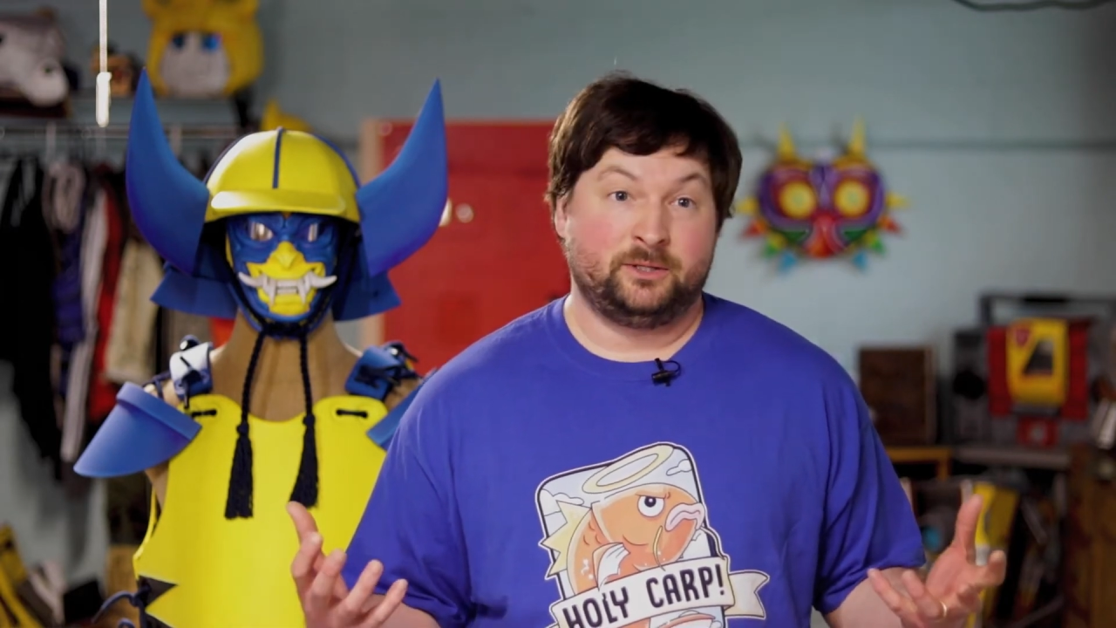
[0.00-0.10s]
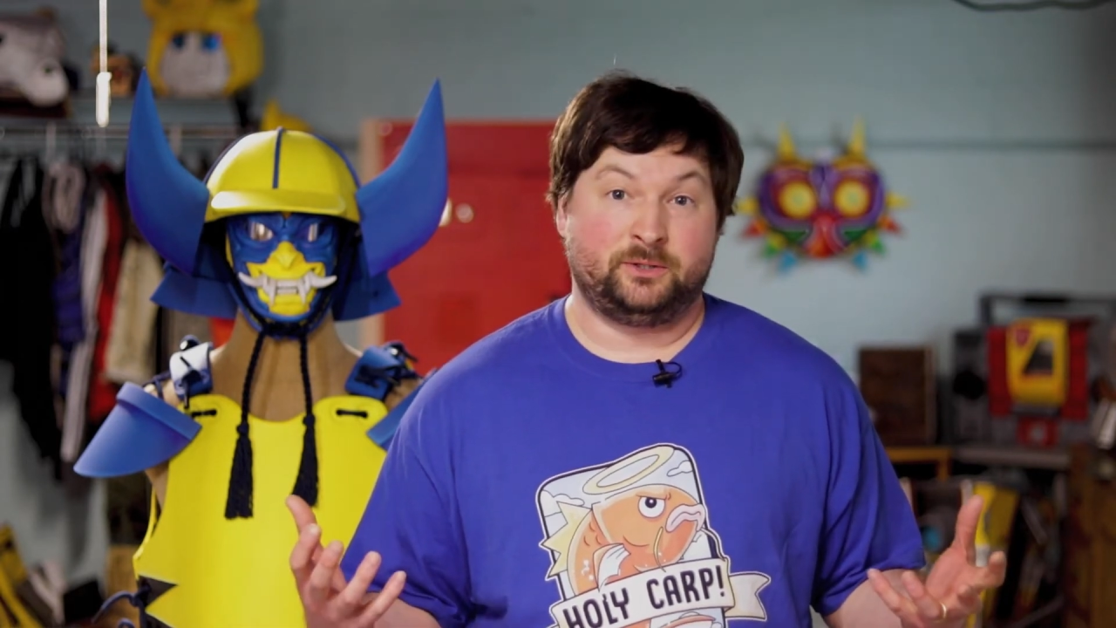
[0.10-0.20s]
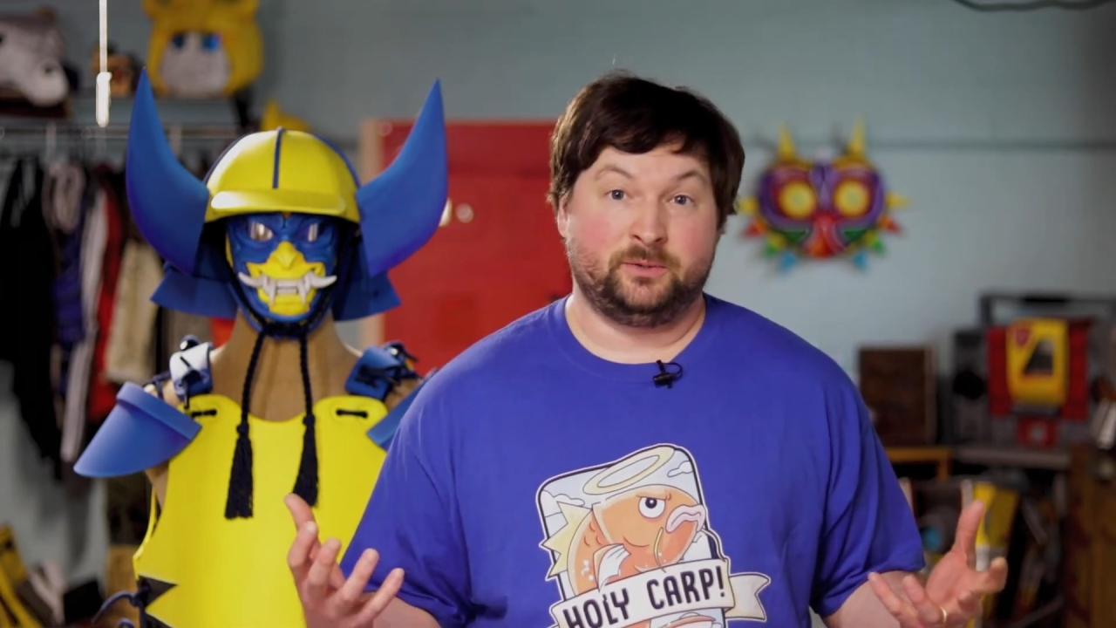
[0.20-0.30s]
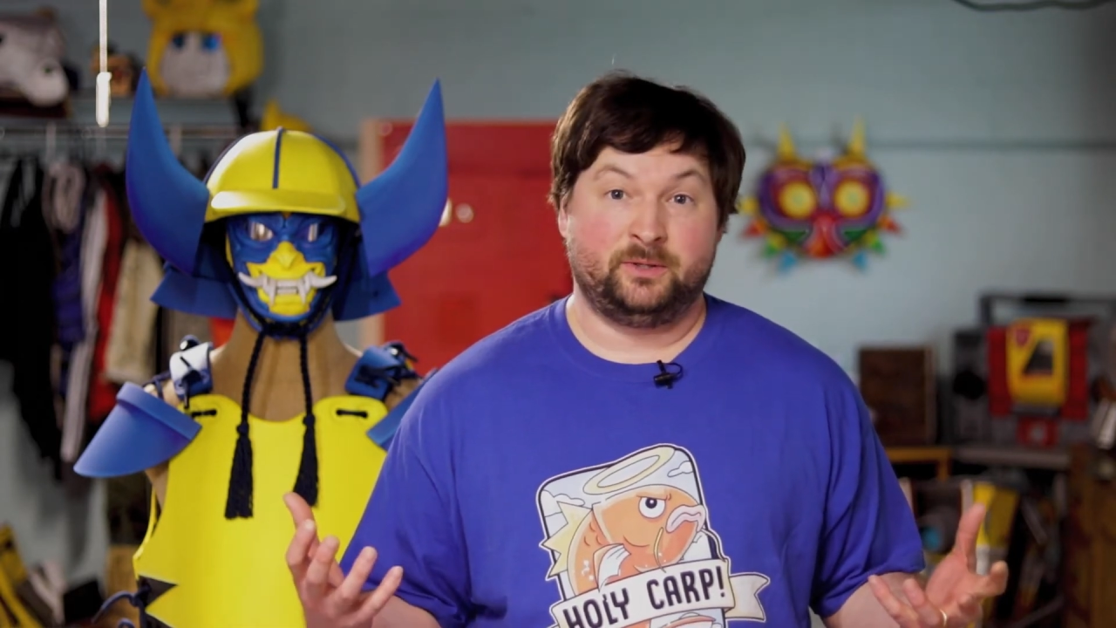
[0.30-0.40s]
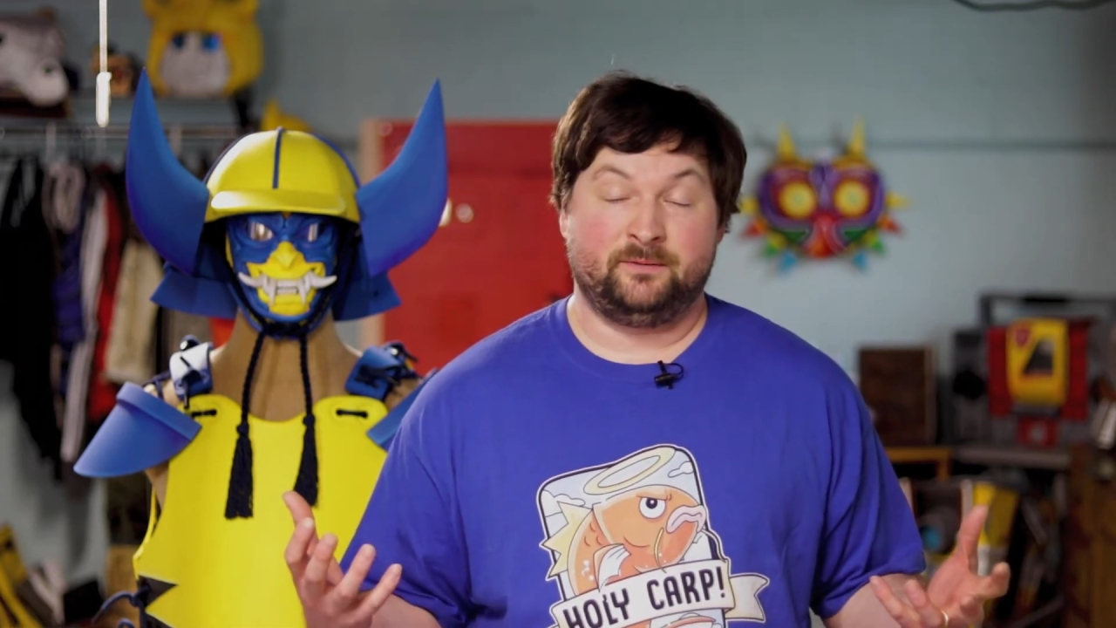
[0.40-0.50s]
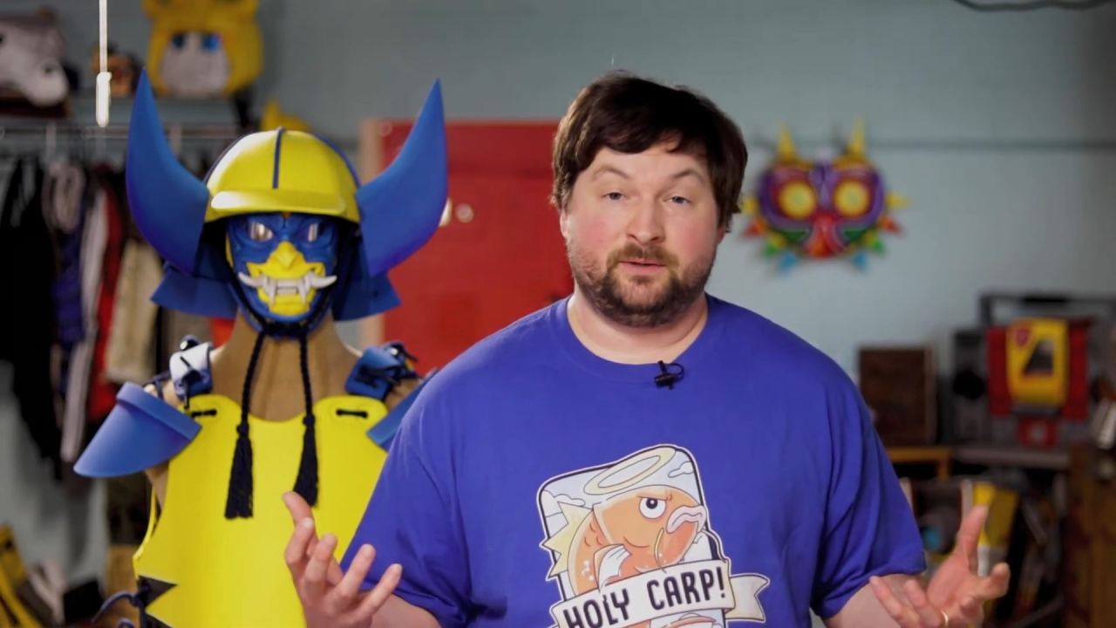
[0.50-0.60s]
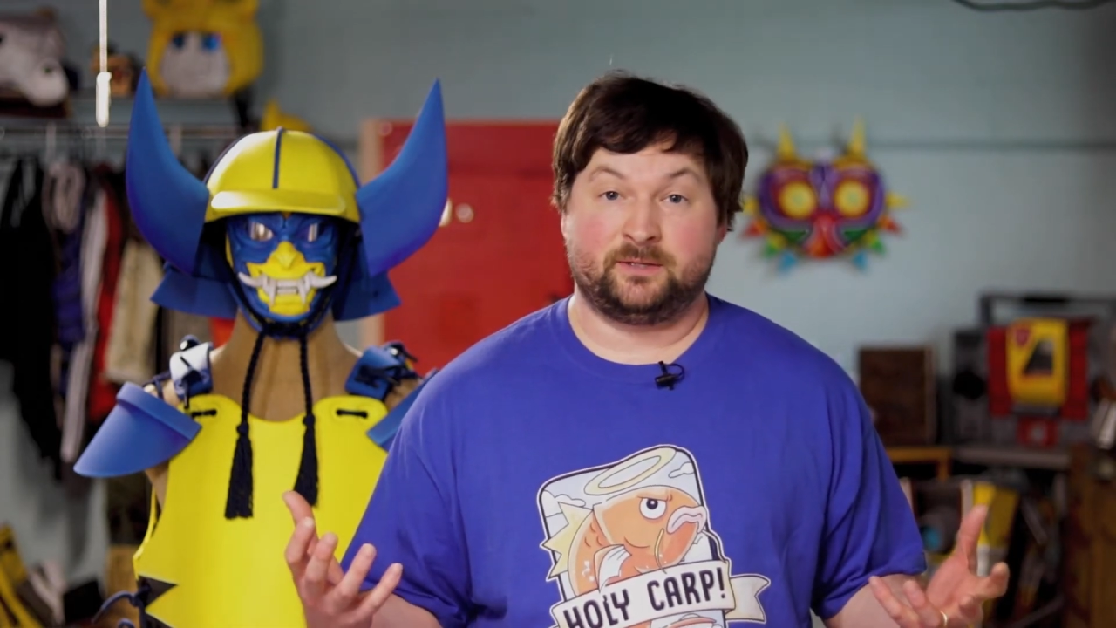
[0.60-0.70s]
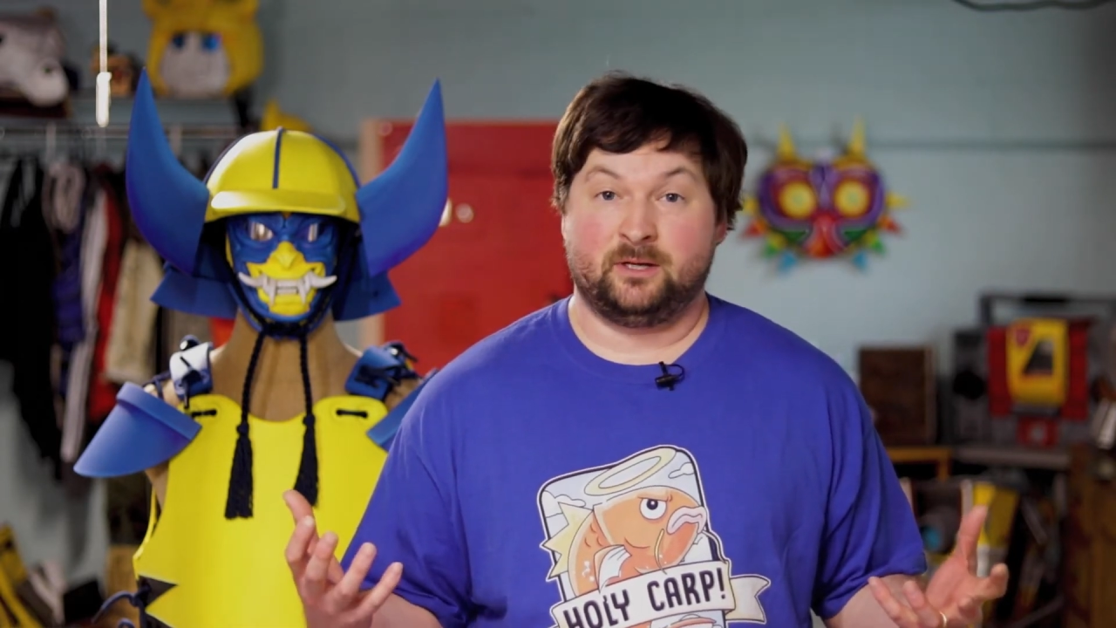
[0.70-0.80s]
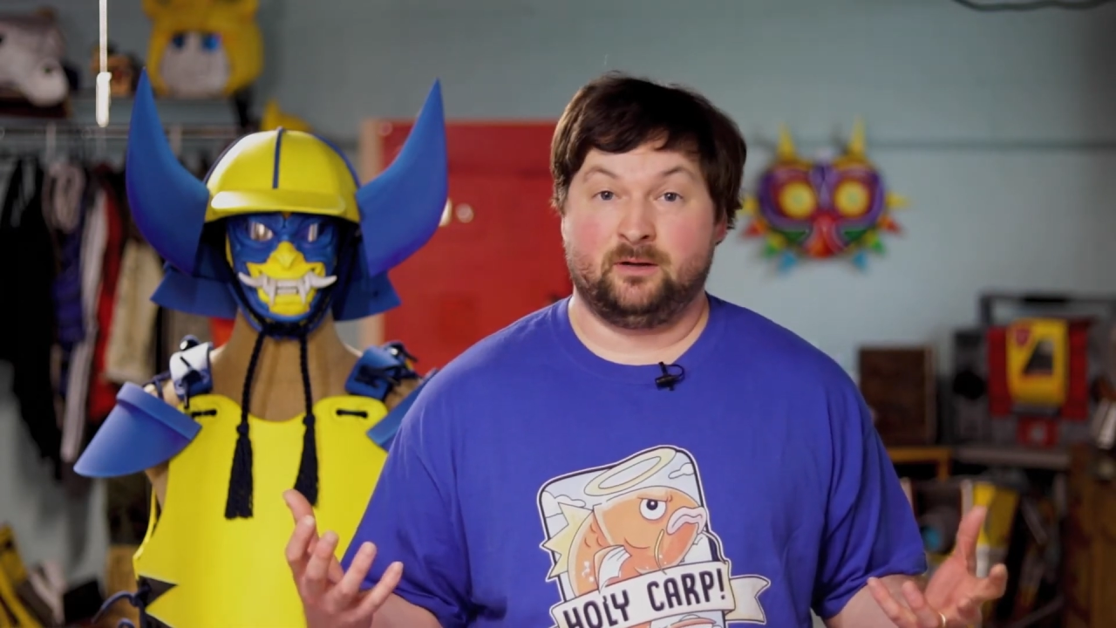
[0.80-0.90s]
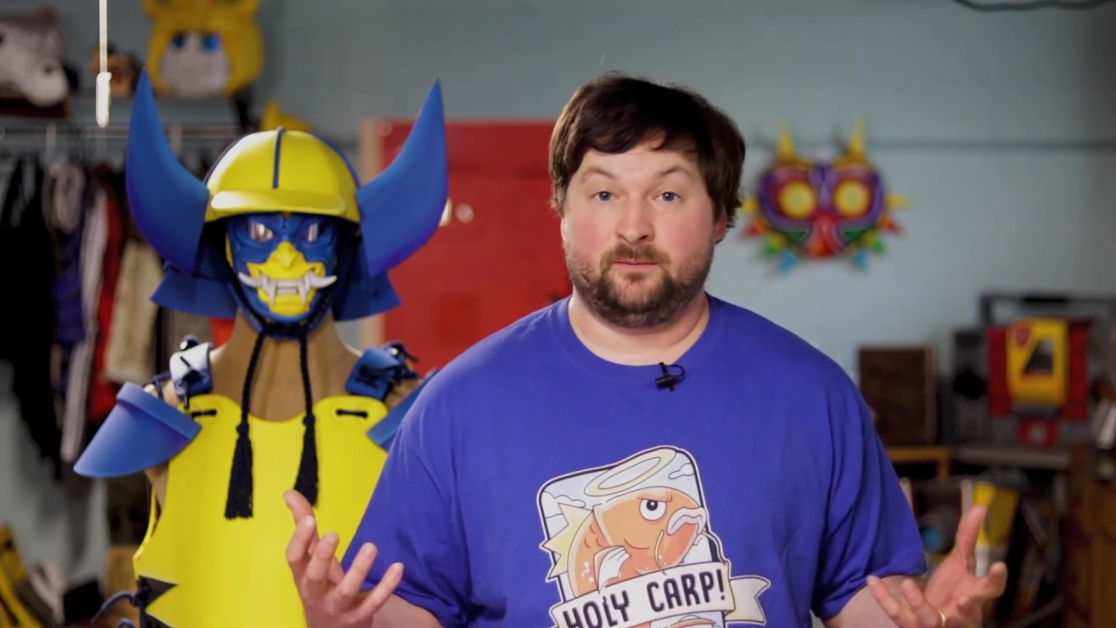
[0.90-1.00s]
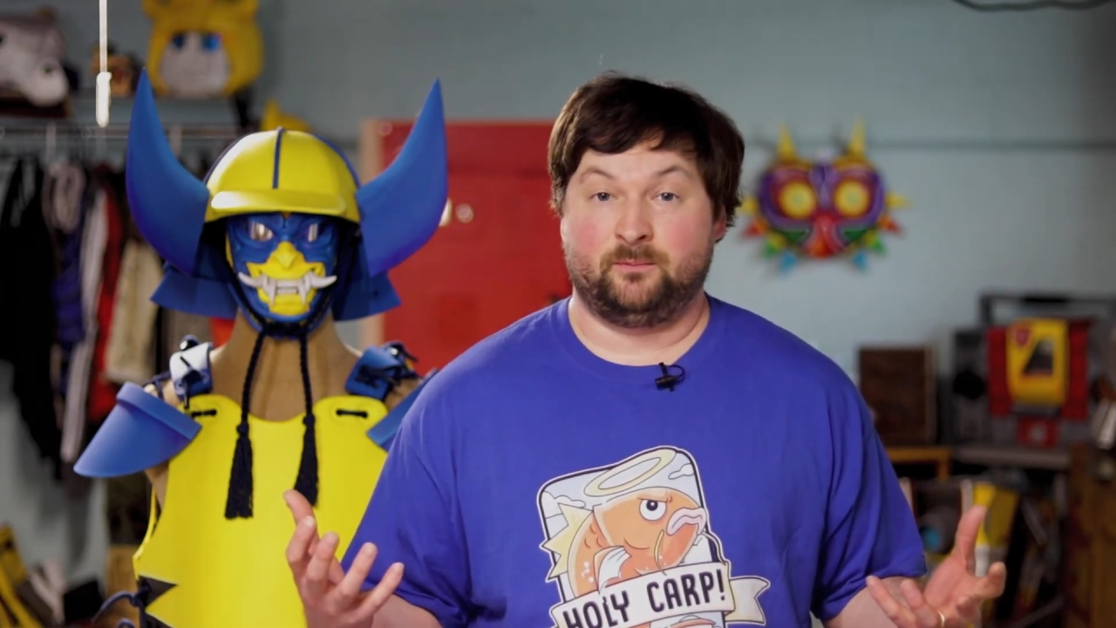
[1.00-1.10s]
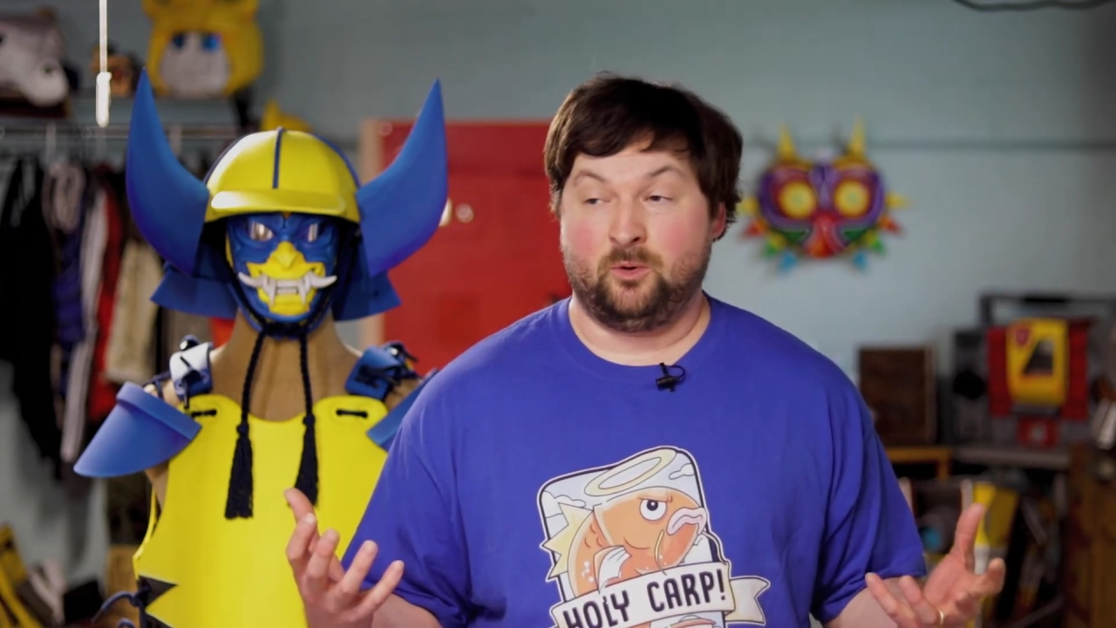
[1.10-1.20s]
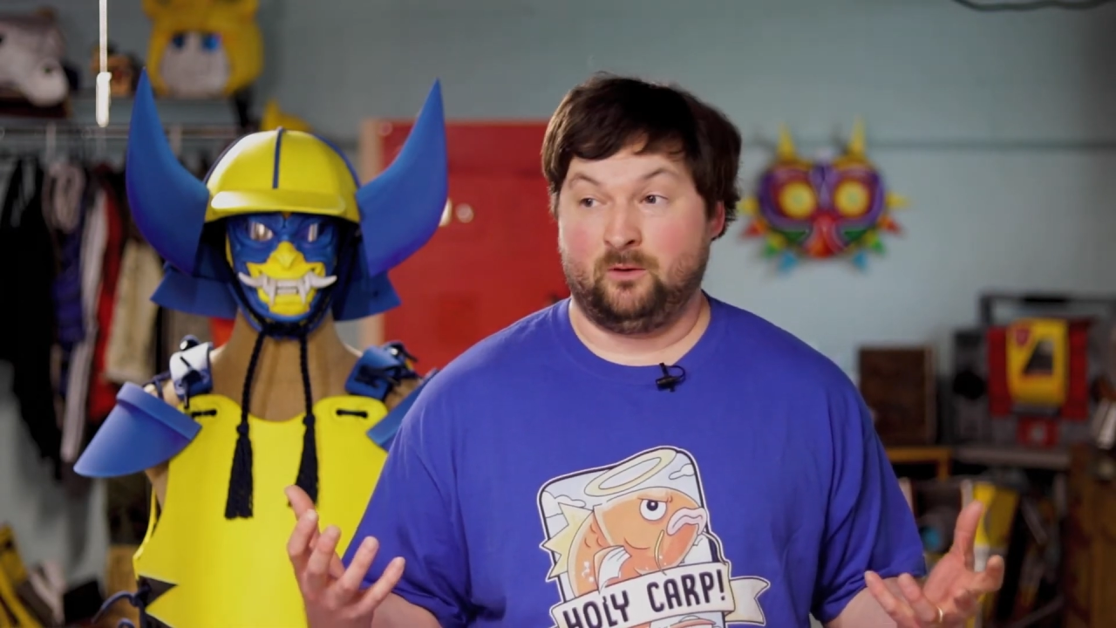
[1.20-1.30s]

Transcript: to give yourself more